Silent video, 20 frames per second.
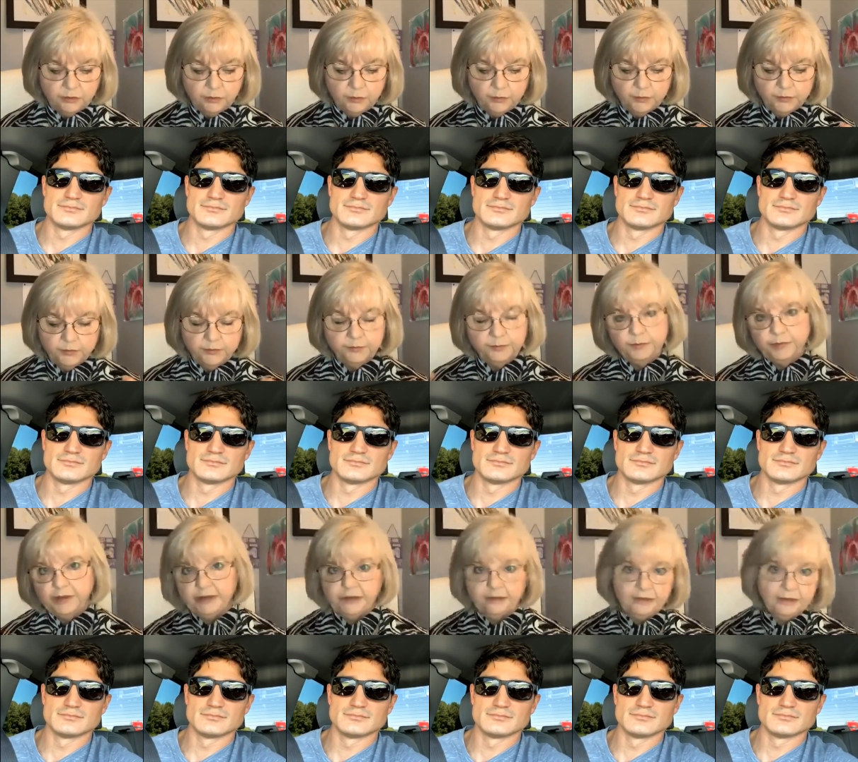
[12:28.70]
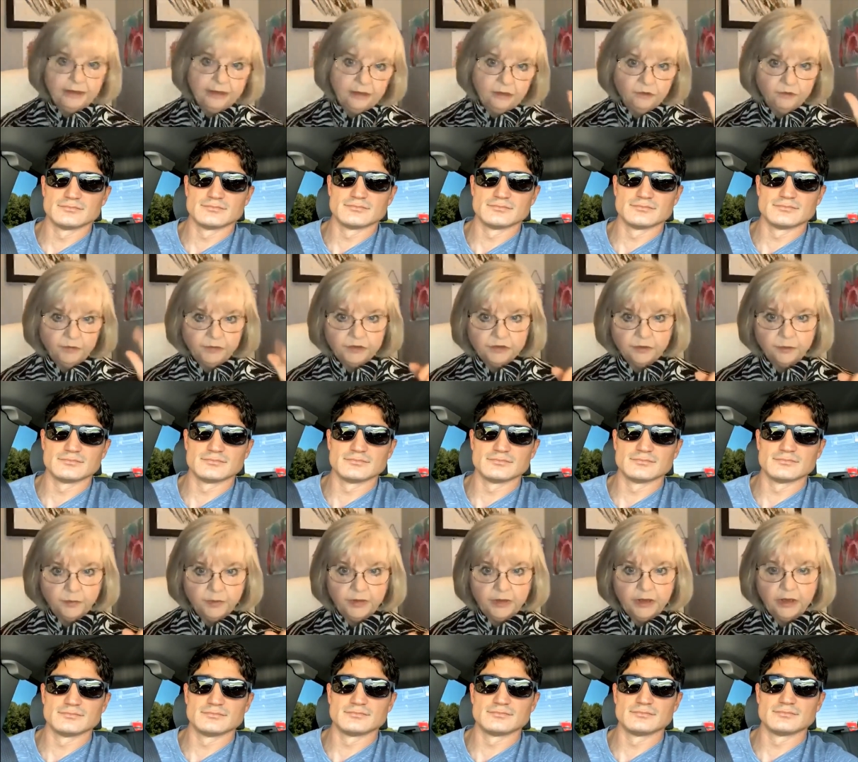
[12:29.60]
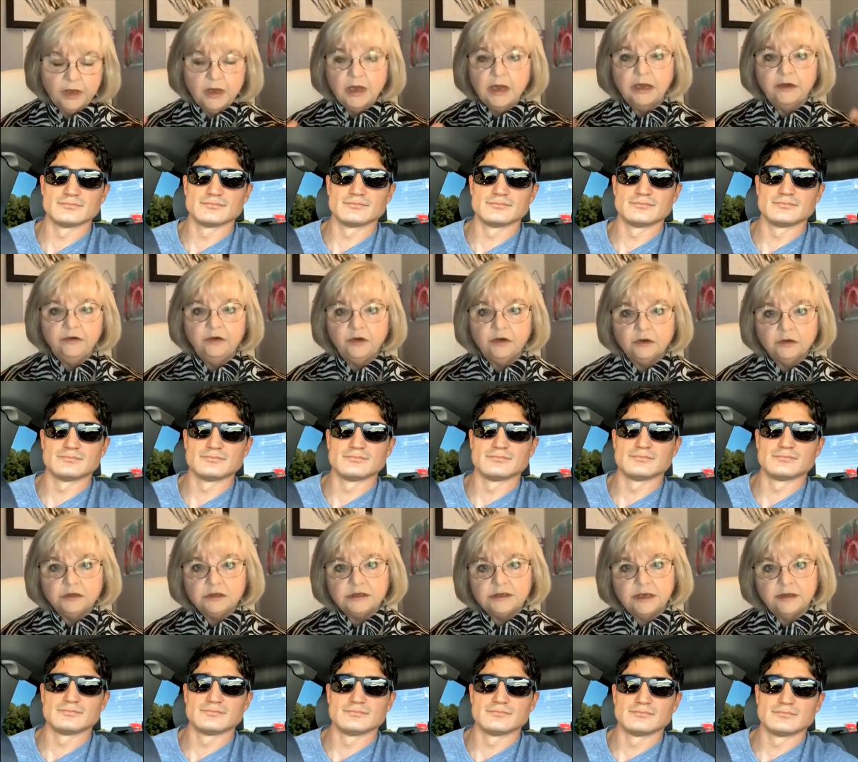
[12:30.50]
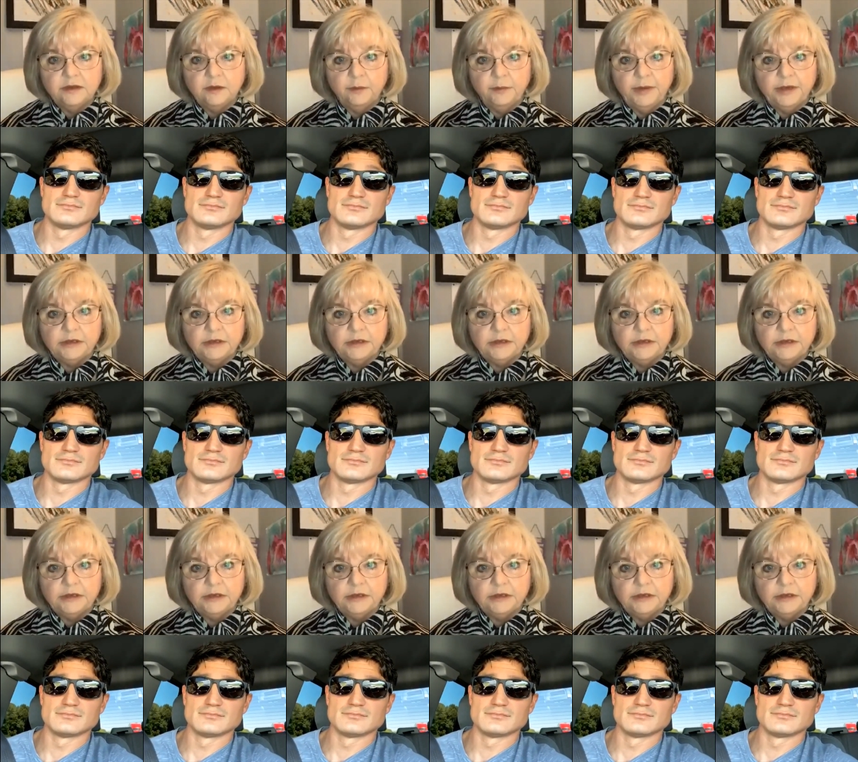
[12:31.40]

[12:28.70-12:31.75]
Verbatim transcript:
Speaker 1: be in love with somebody and you're going to send them pictures of